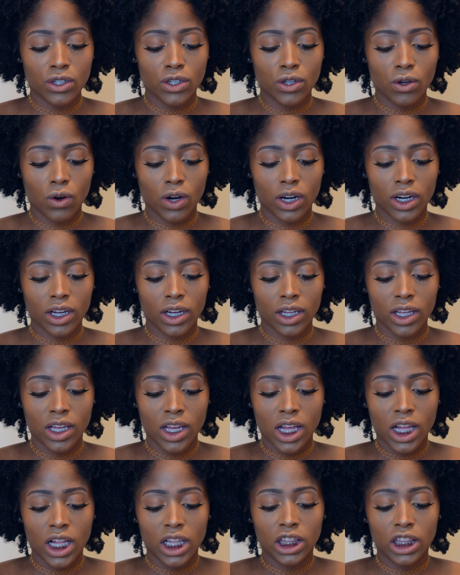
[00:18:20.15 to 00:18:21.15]
York
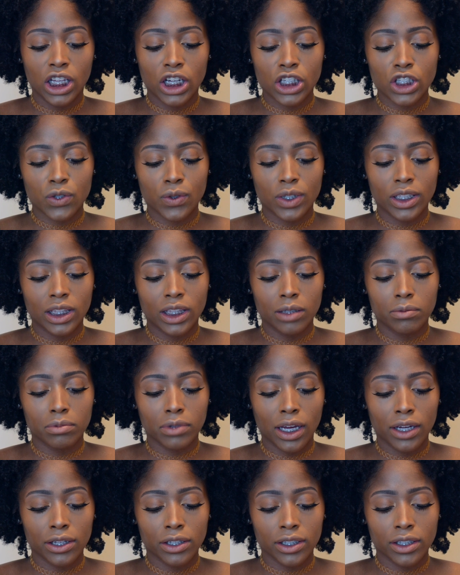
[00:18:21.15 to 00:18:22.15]
Luxury Lip
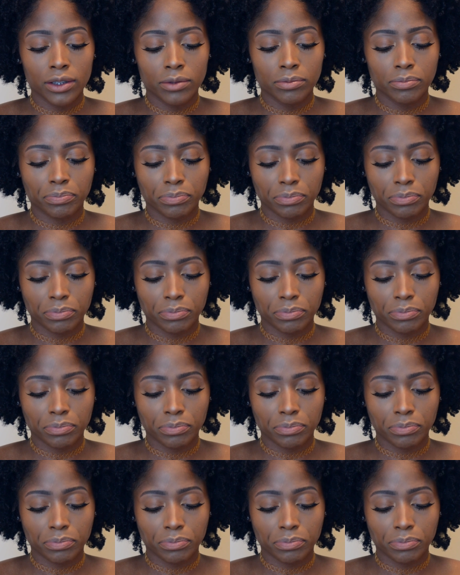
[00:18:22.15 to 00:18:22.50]
Liner.